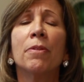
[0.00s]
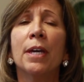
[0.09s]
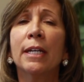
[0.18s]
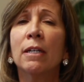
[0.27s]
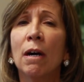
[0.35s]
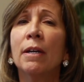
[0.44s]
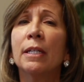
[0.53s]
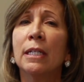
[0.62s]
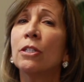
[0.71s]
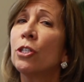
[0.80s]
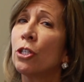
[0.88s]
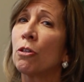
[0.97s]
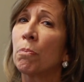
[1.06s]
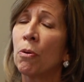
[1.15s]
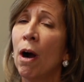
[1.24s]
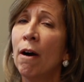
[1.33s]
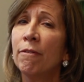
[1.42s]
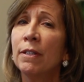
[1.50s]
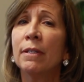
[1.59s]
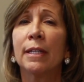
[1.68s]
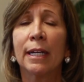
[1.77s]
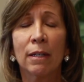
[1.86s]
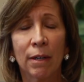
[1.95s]
They cut into your profit,
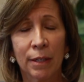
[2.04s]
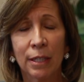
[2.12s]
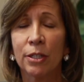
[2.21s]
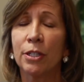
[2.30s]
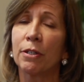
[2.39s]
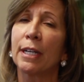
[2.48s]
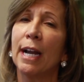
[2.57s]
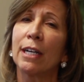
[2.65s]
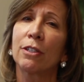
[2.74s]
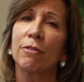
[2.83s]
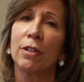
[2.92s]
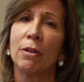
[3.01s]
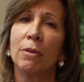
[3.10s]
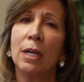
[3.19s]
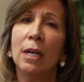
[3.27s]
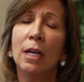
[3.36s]
they cut into your cash flow.